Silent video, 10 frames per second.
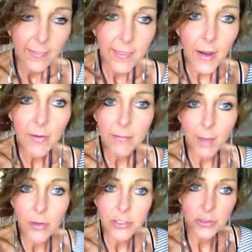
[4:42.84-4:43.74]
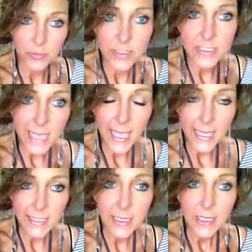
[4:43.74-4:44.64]
their emotional
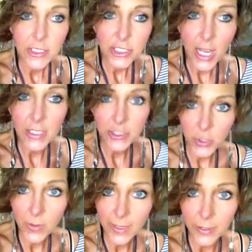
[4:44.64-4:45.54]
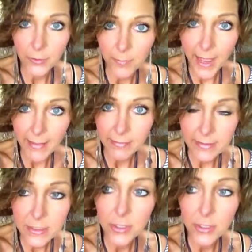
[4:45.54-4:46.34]
state change your inner balance.